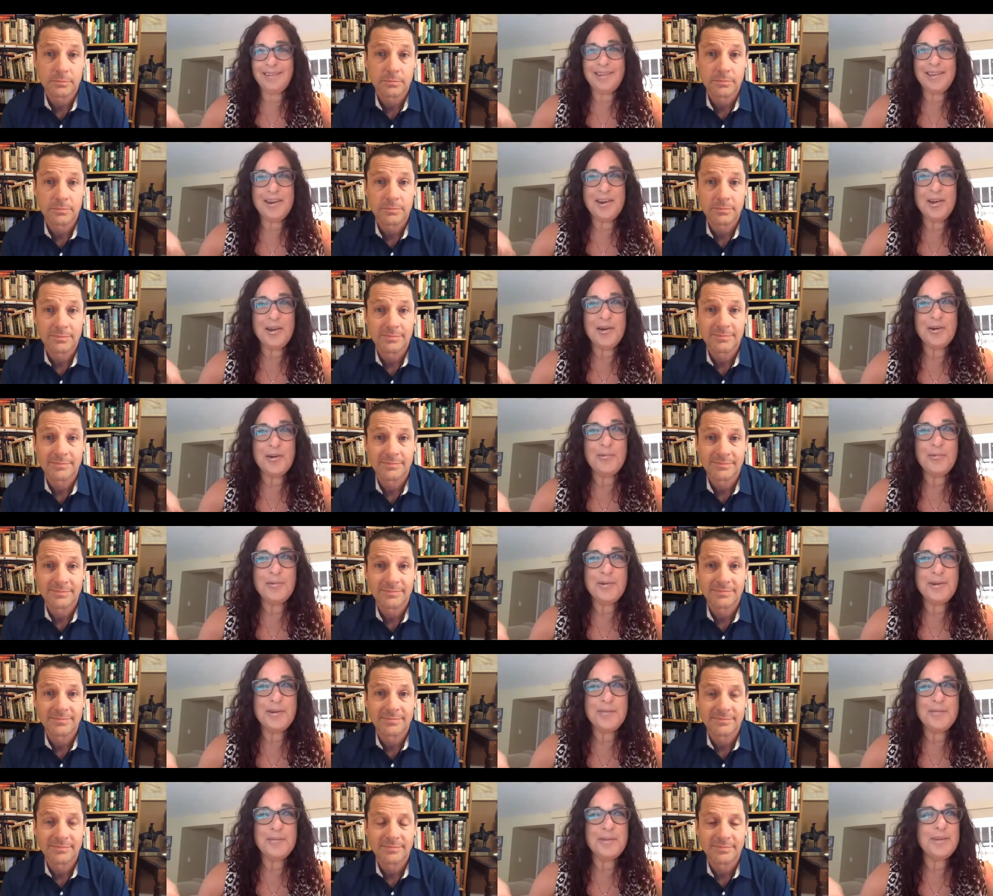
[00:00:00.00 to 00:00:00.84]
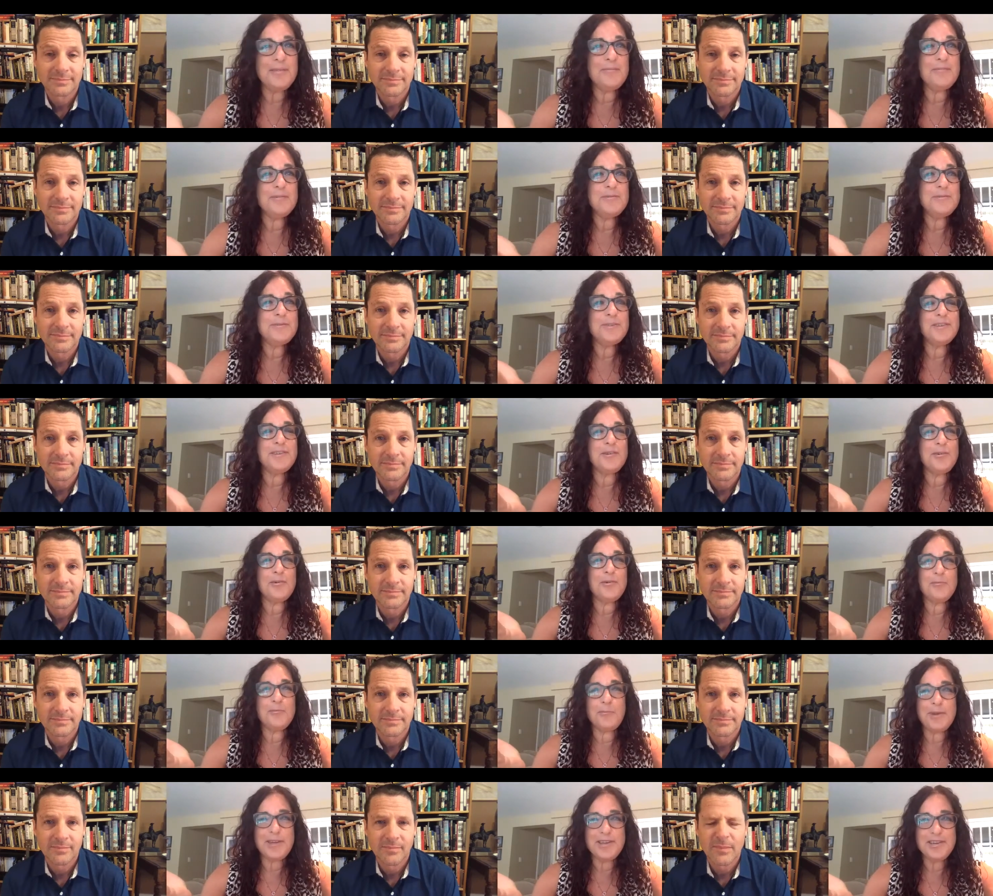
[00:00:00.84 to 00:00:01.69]
Speaker 1: you know what, what was it
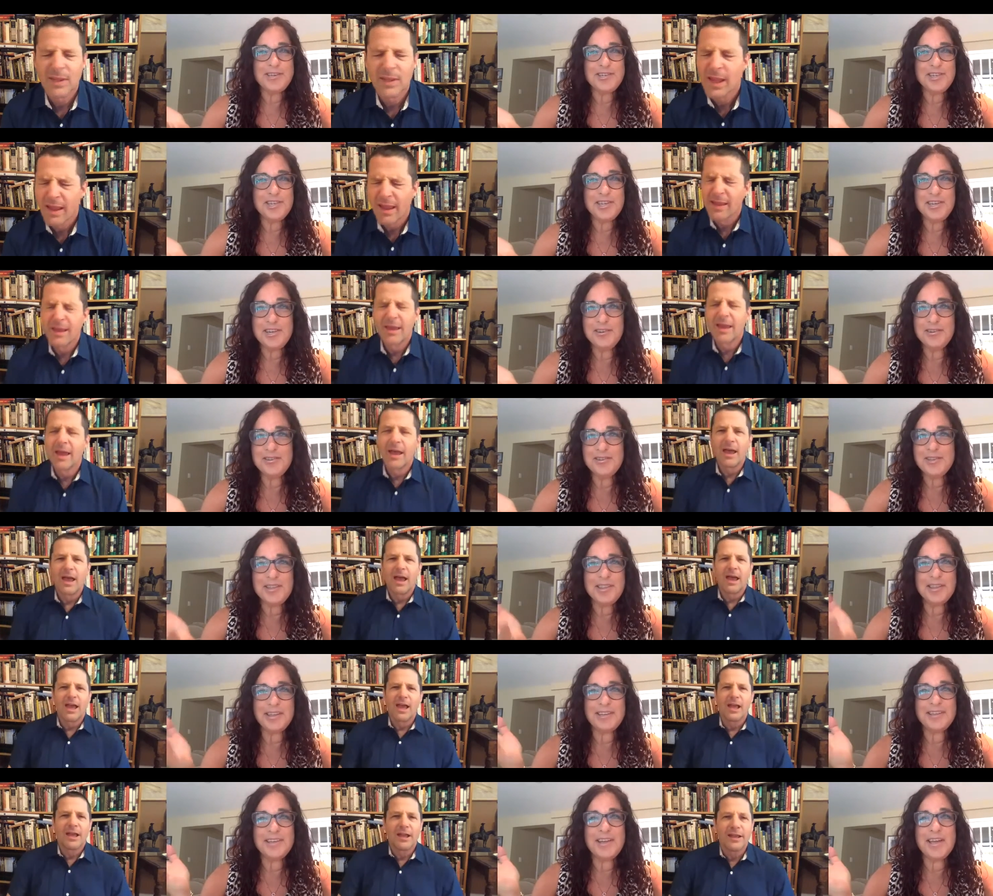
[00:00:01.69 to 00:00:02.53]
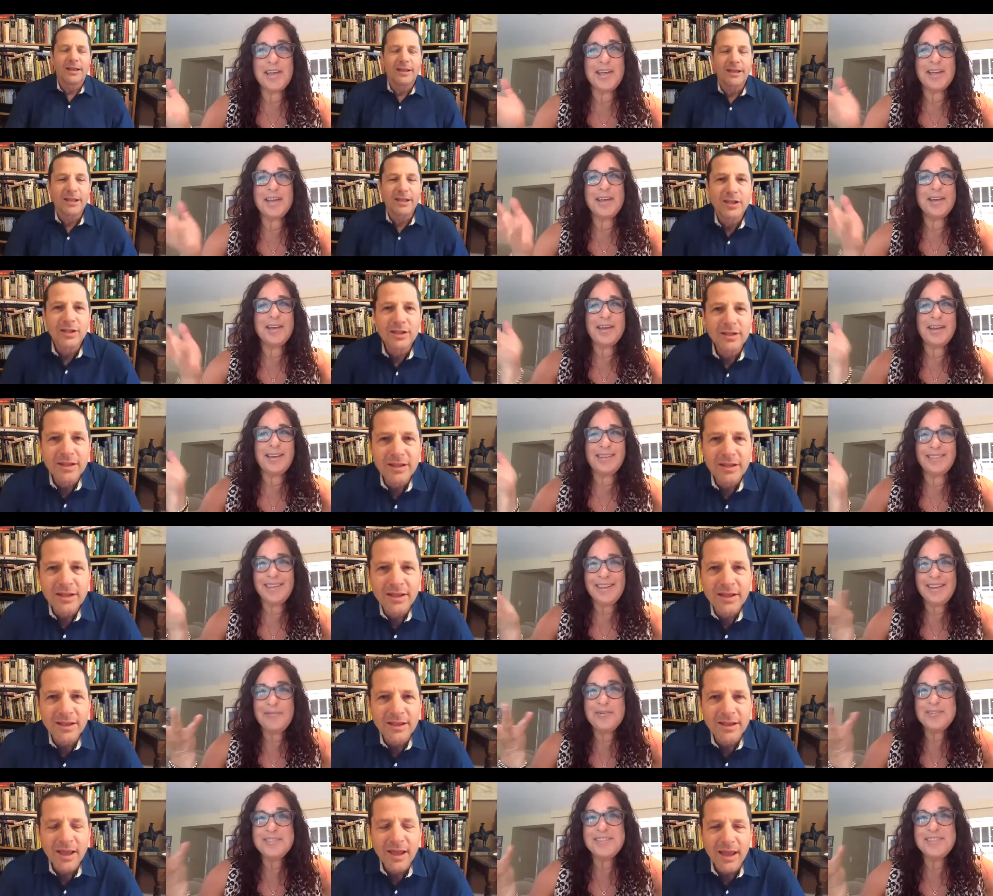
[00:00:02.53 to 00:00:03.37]
norwegian or something like the, eh,
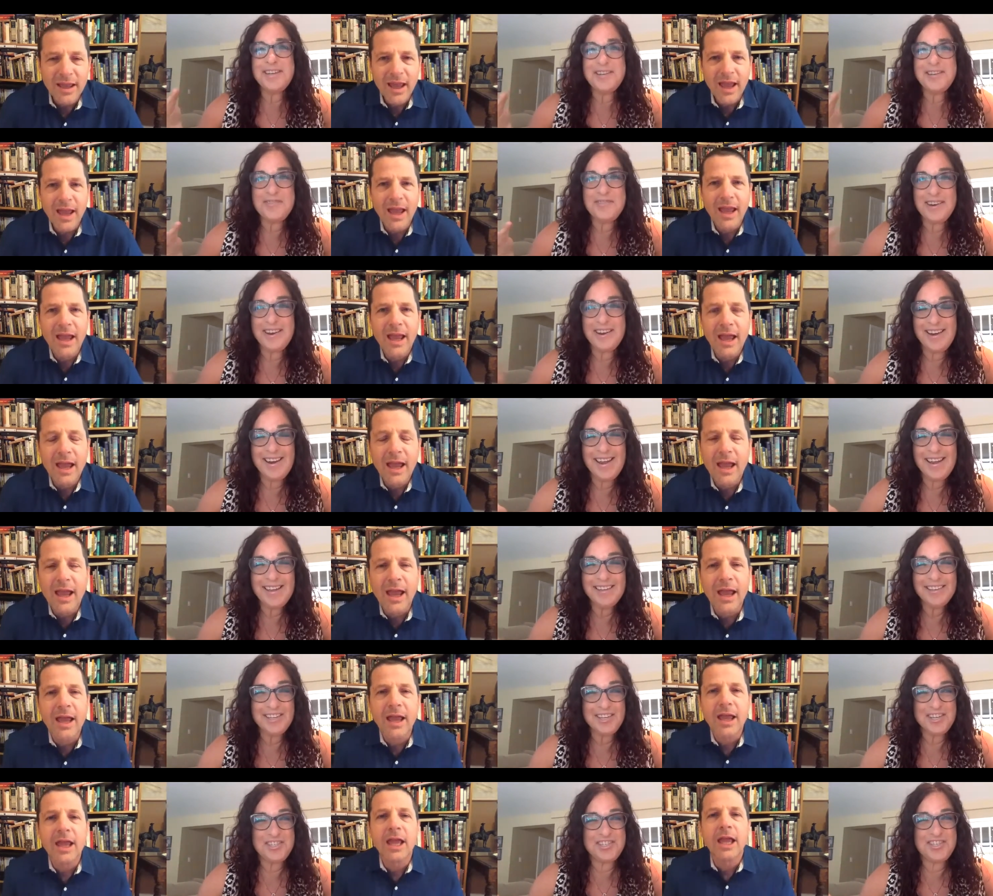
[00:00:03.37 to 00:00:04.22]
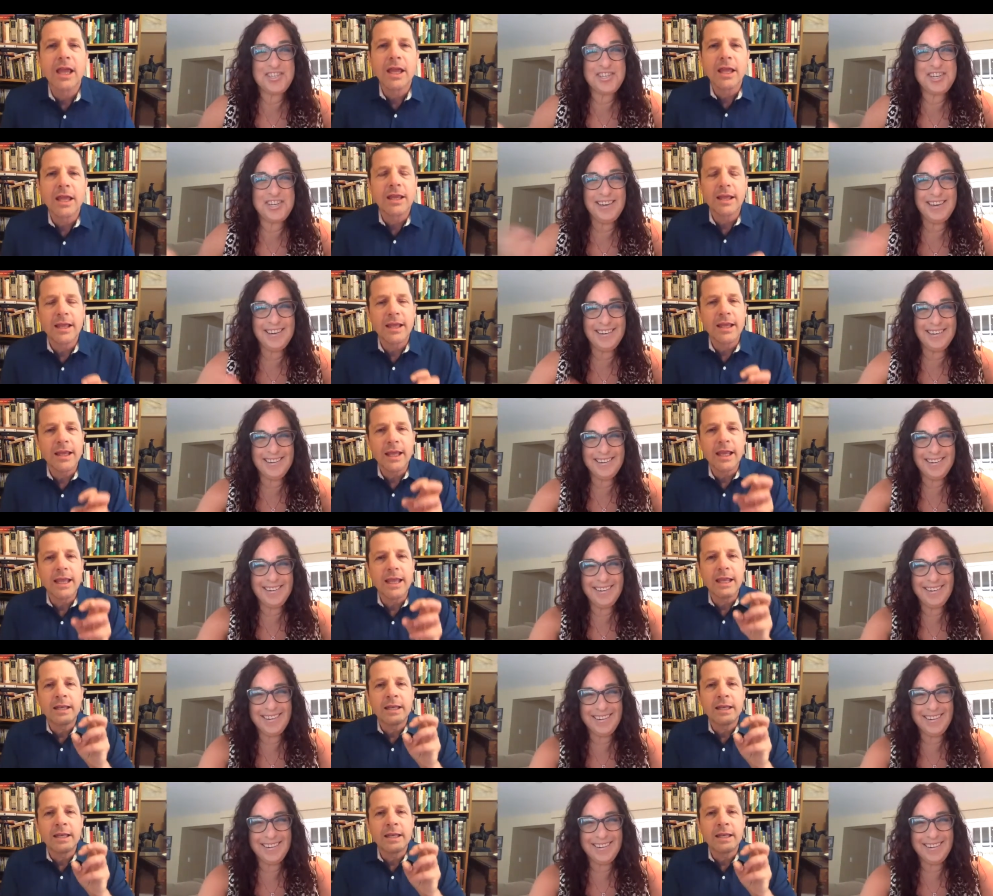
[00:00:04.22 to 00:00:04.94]
like it wasn't even in english it